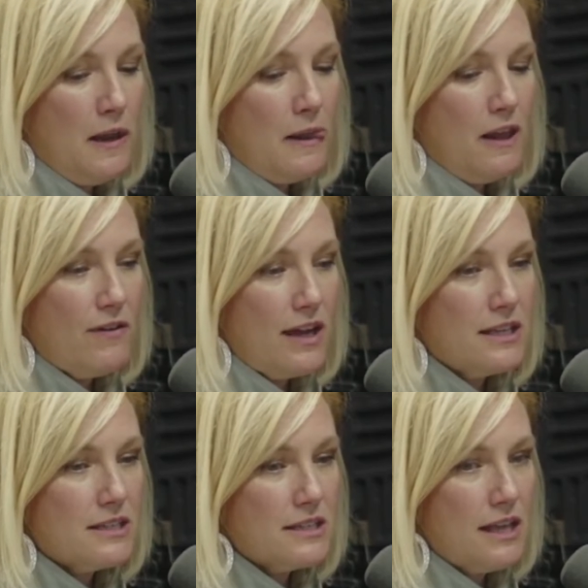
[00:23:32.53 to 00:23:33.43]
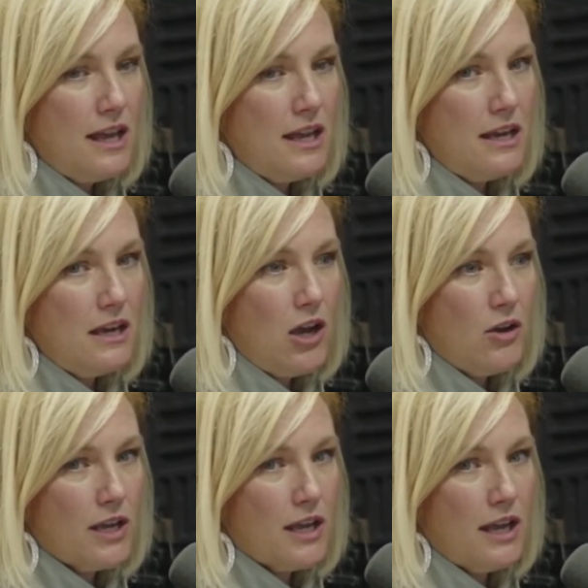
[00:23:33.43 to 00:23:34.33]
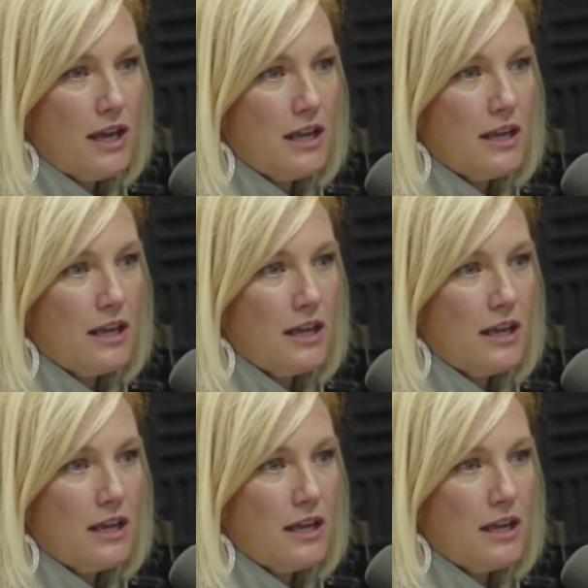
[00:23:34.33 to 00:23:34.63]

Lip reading: If I can say, okay,